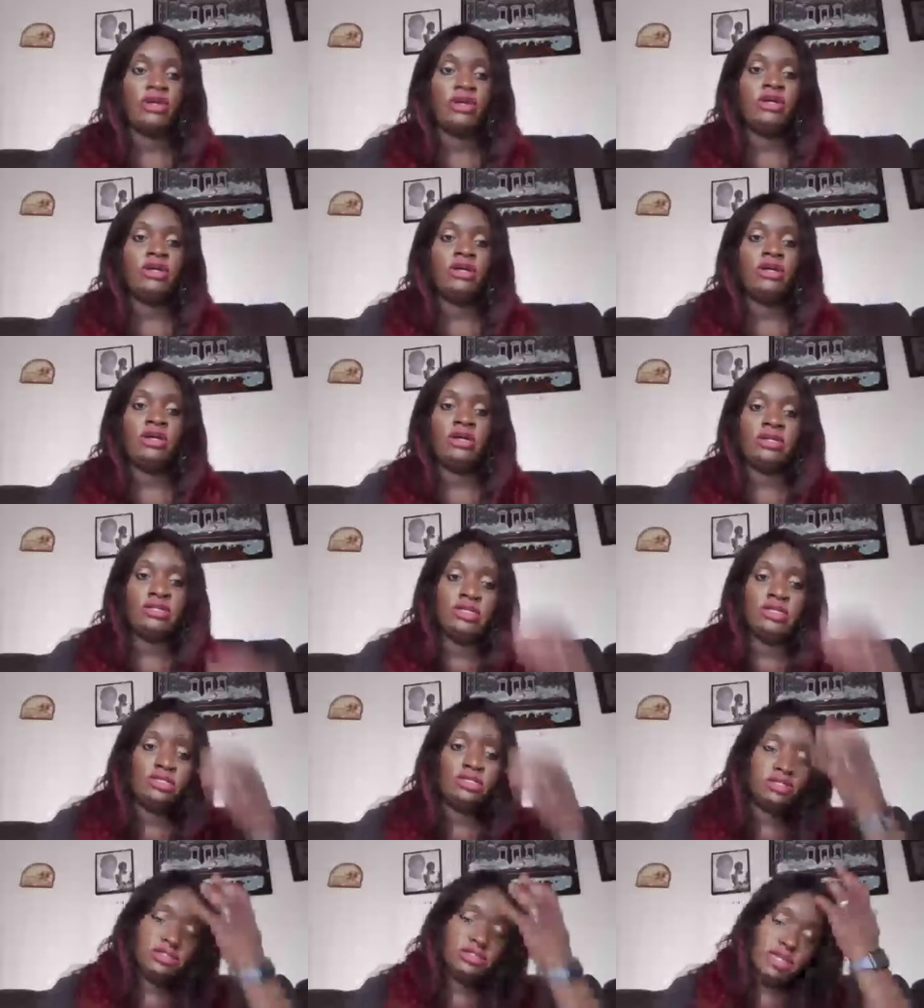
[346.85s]
this
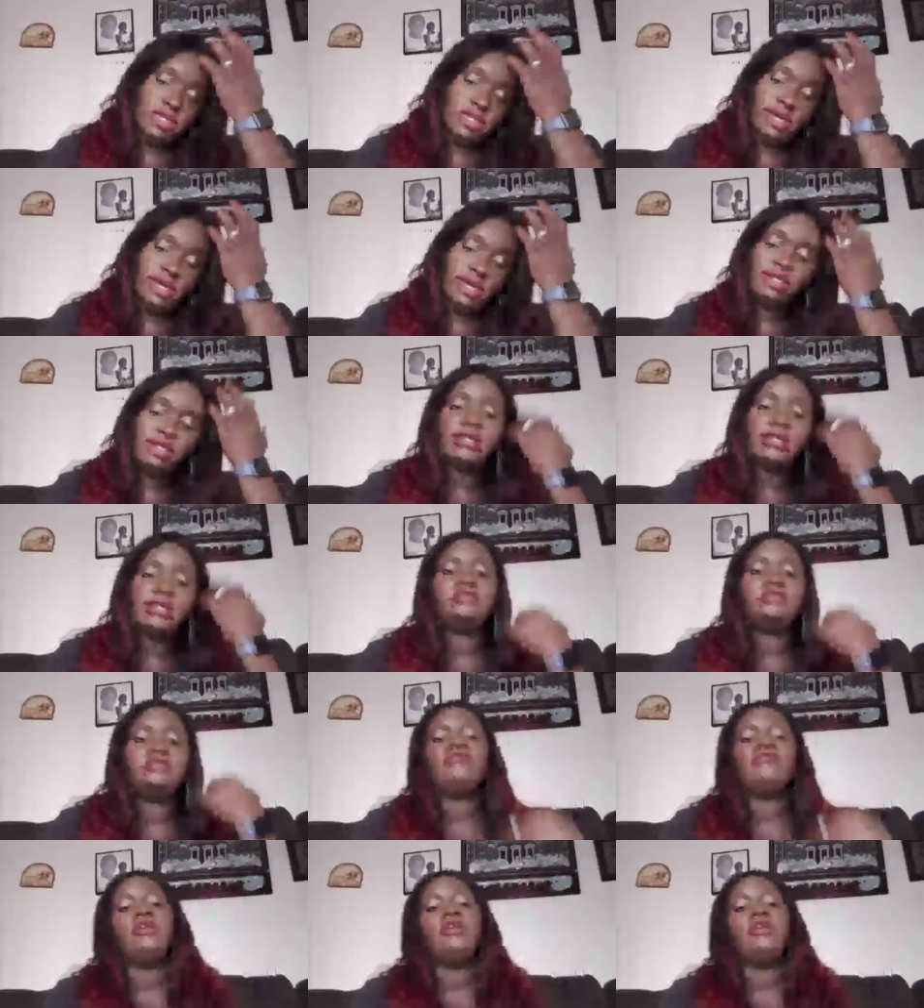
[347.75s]
uh, negative
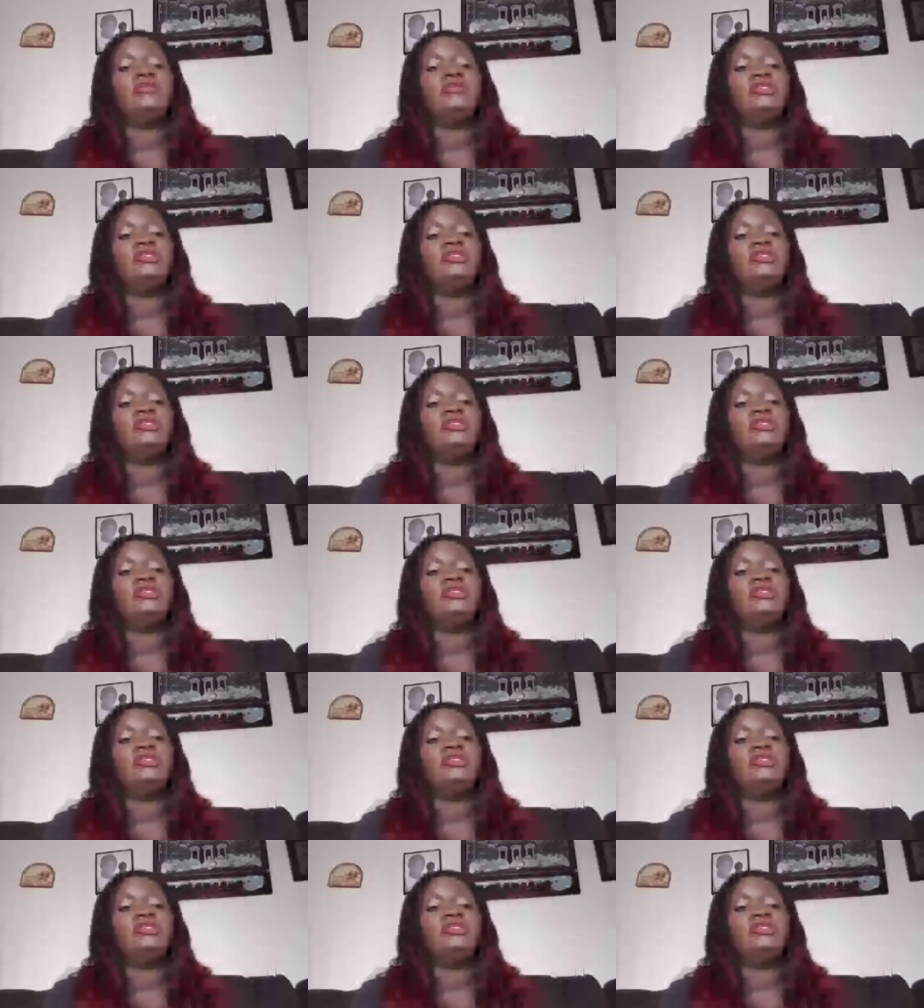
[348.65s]
energy.